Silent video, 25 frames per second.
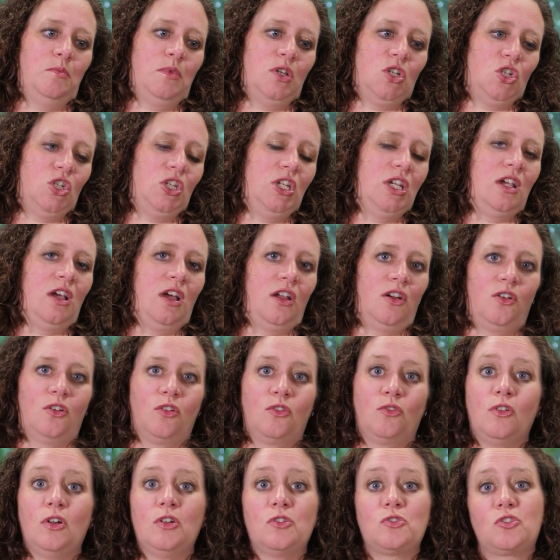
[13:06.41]
she got her
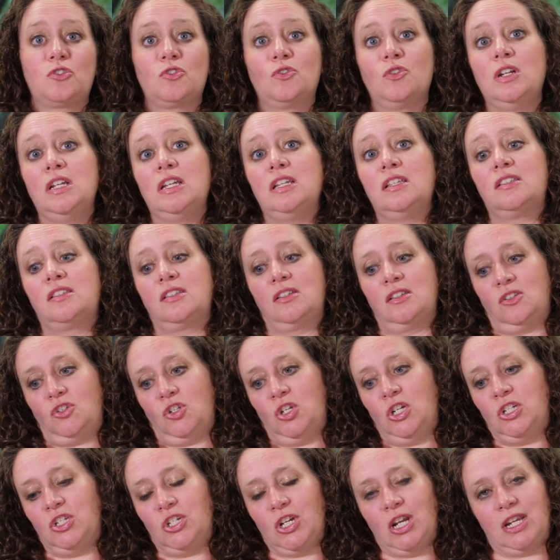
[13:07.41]
groceries,
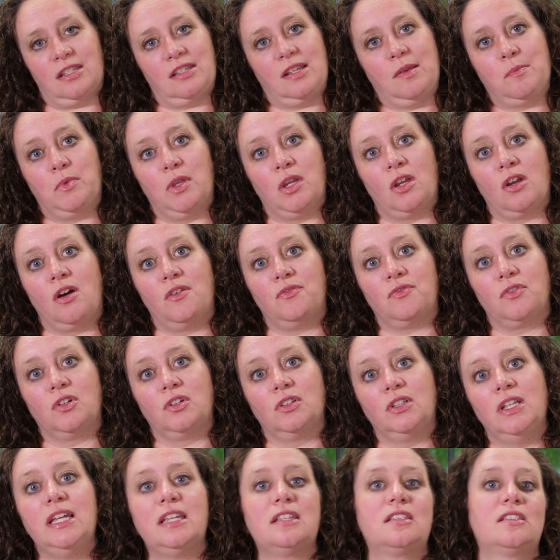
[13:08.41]
she checked something off her
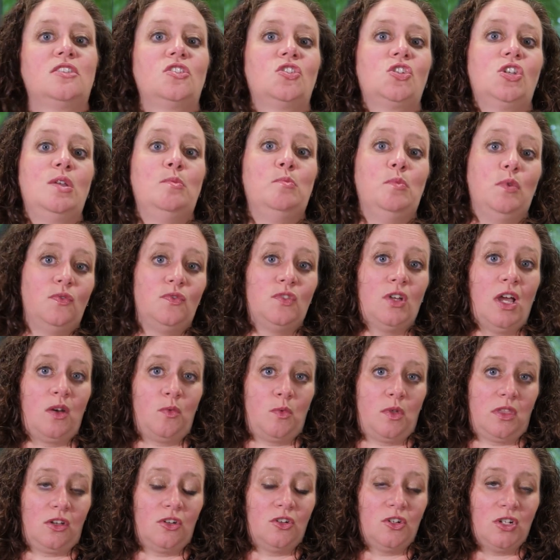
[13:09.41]
list, she moved
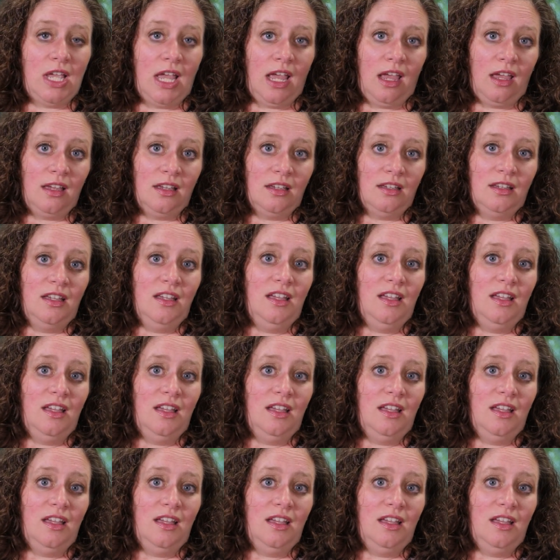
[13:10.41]
on with her day.